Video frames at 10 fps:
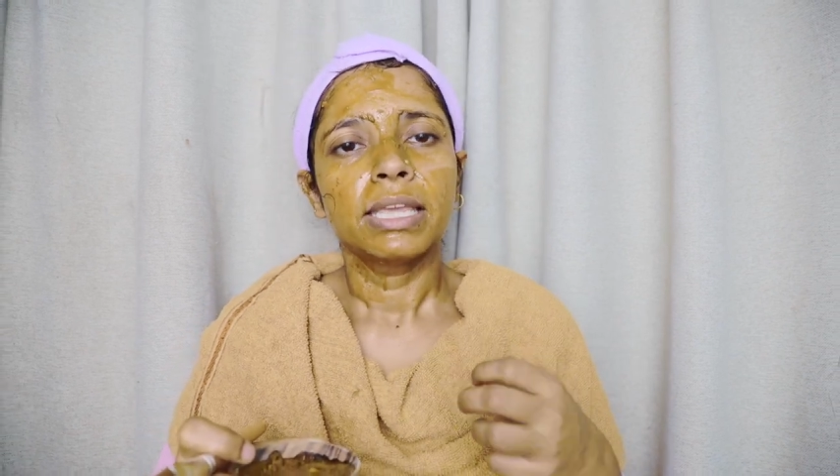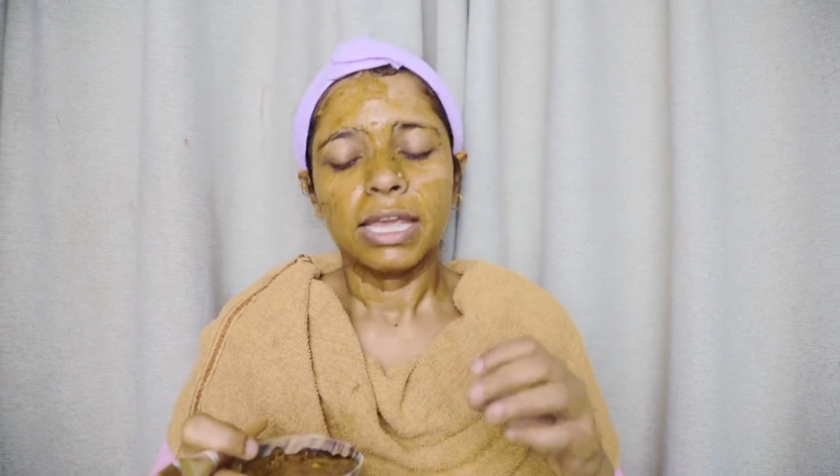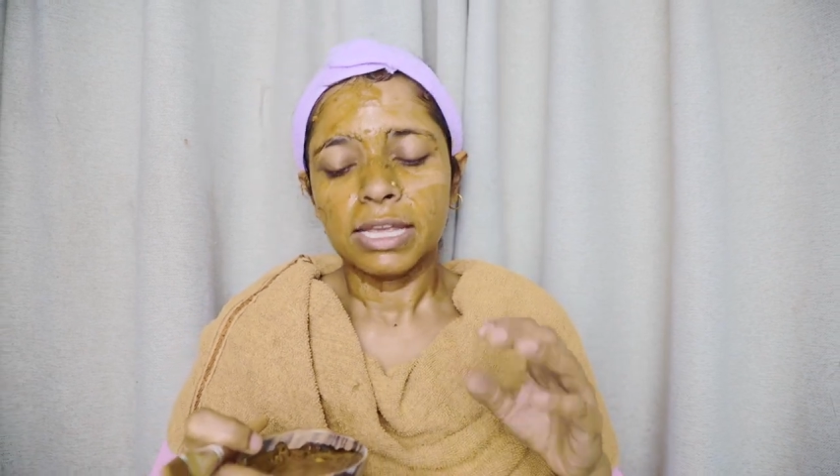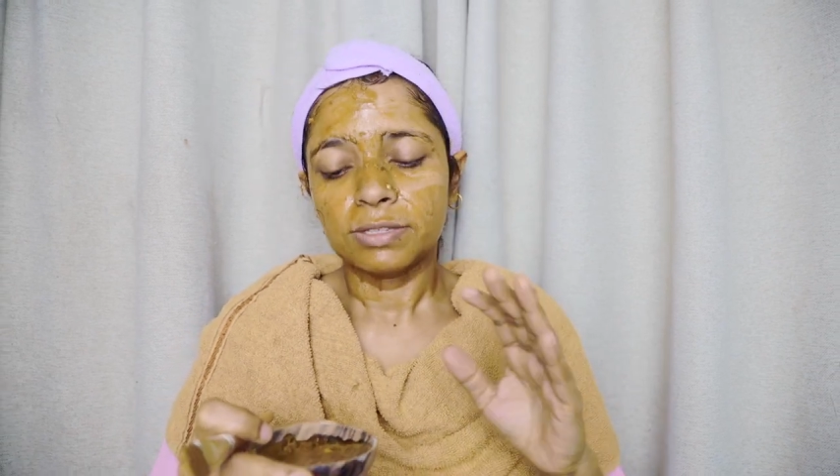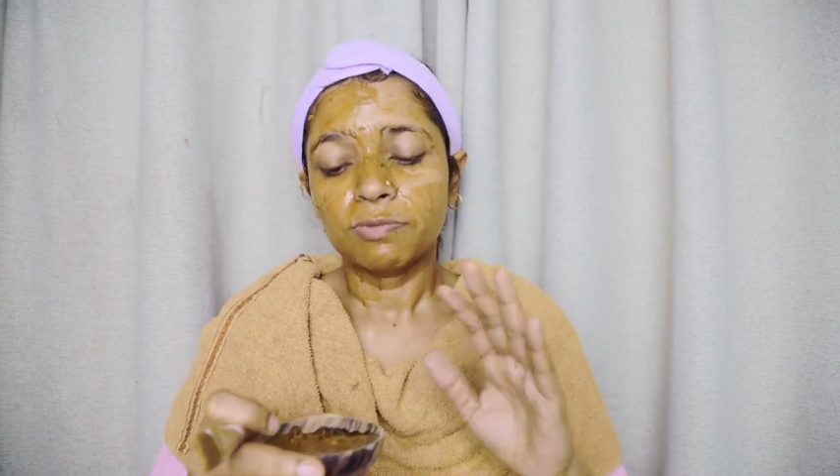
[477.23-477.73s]

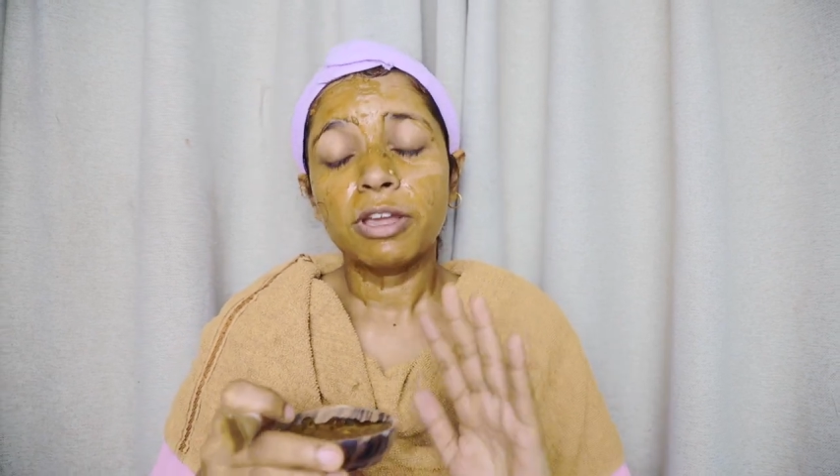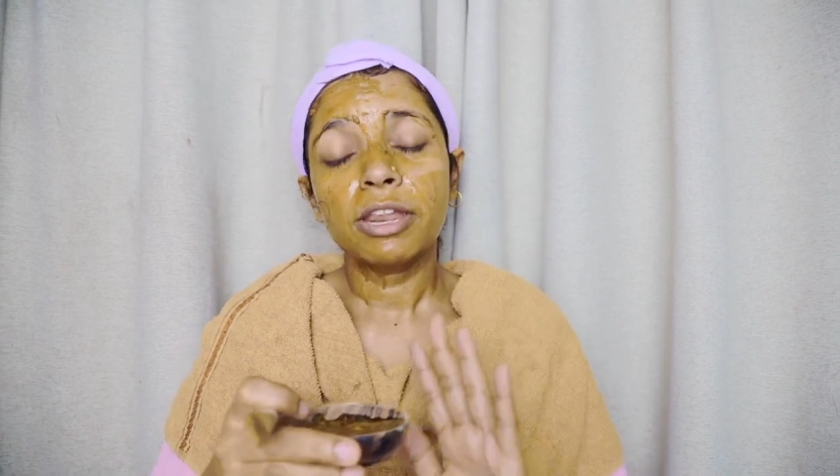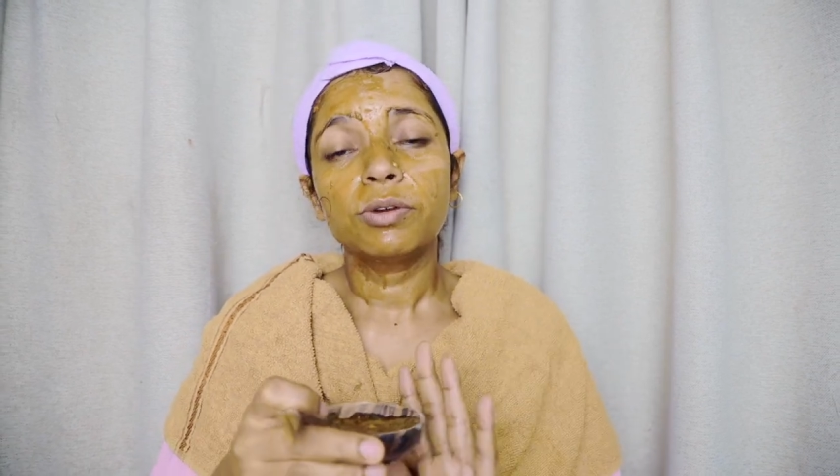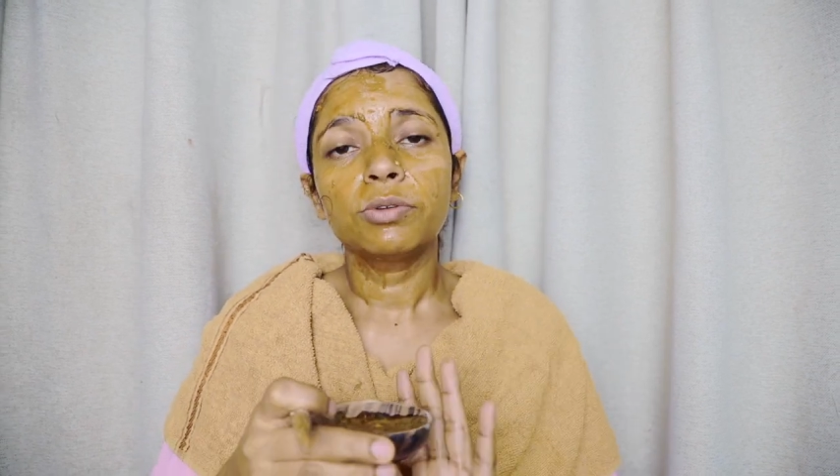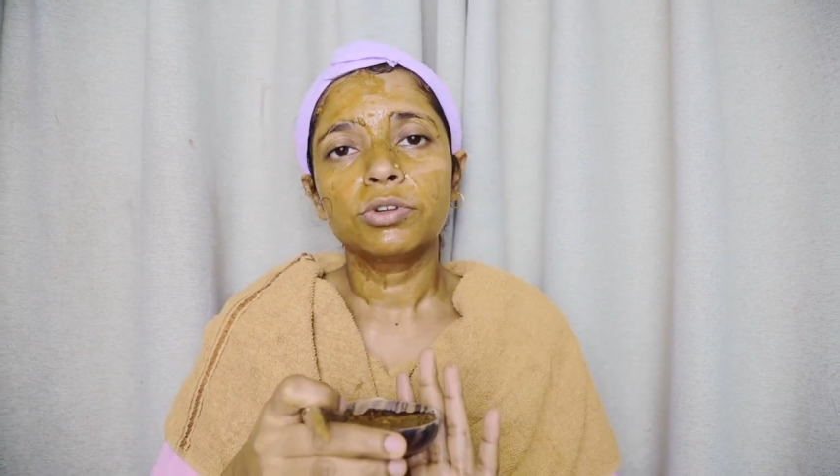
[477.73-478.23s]
It's
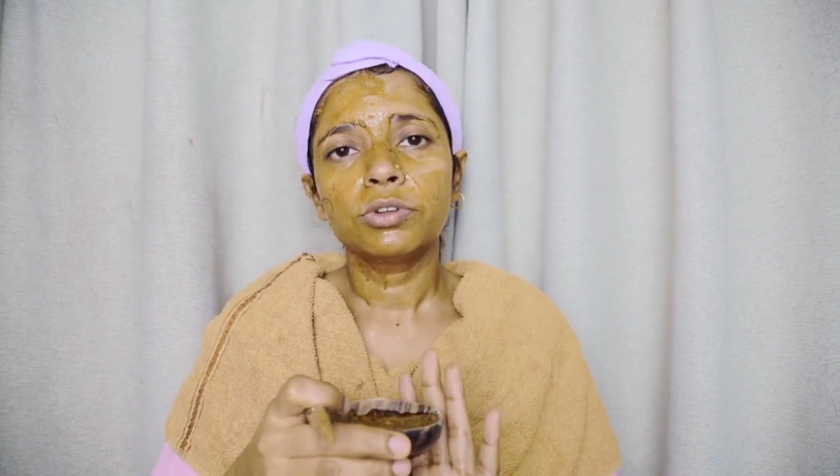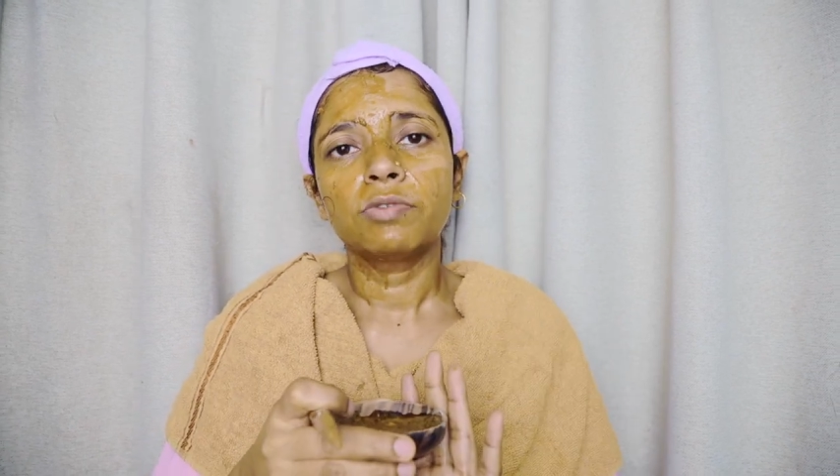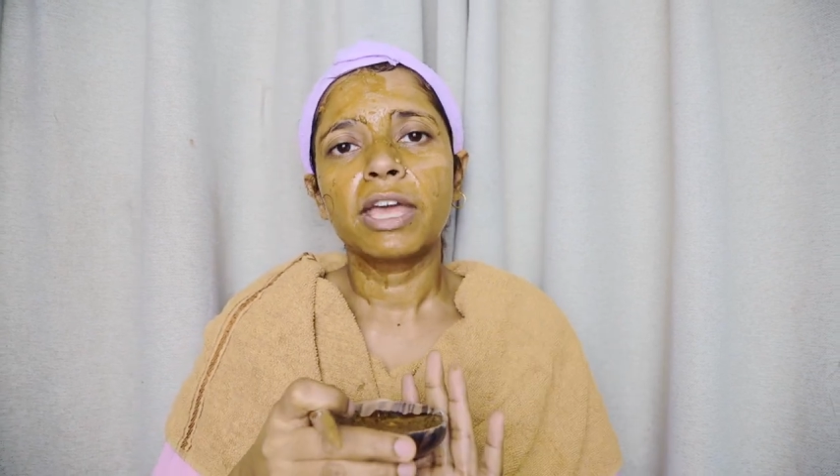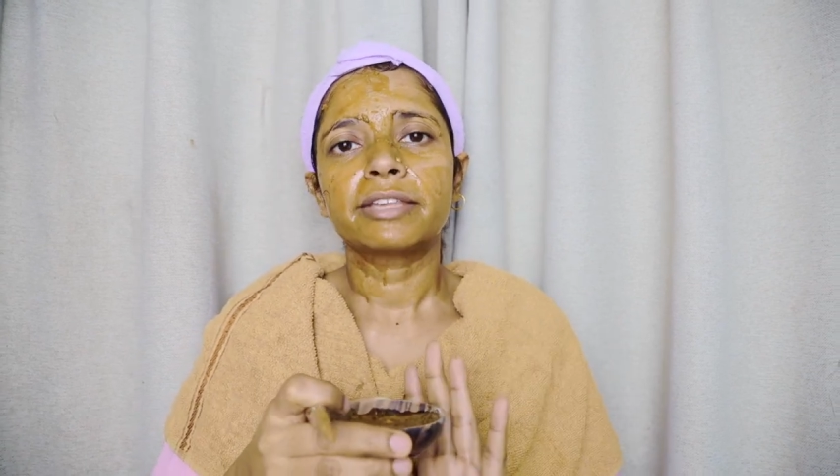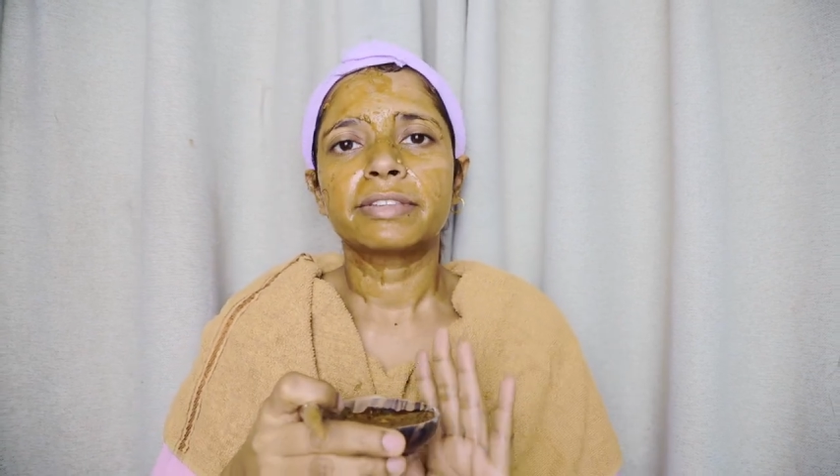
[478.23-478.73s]
very good
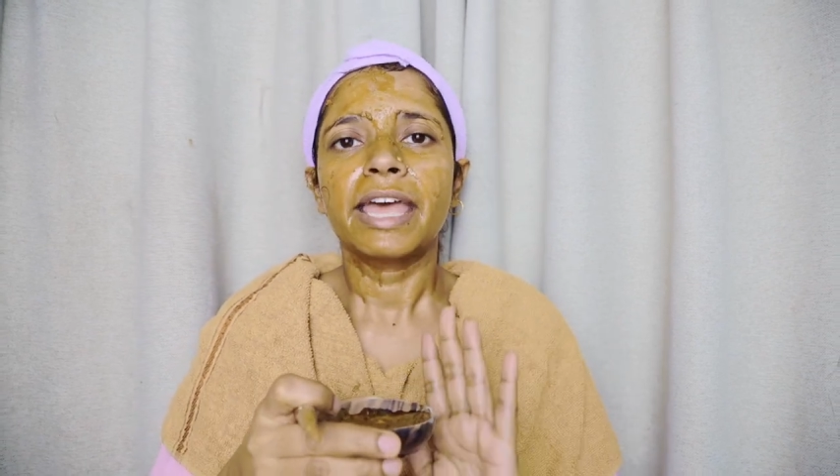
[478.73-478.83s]
as an